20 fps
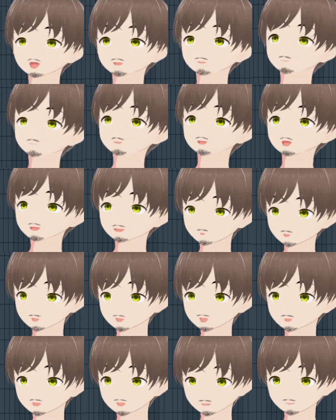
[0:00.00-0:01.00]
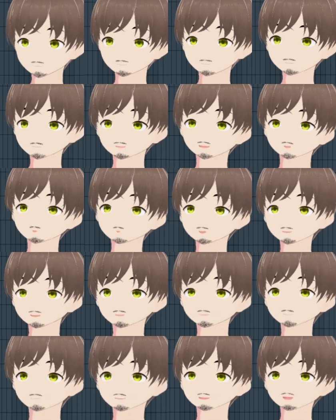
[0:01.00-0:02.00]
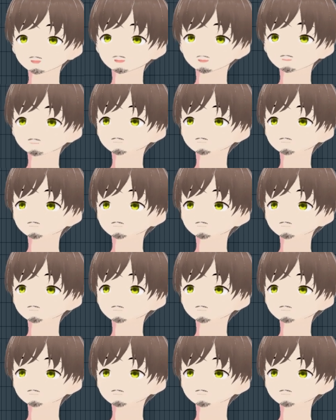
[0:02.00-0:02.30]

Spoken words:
know how to tweak this, how to adjust it.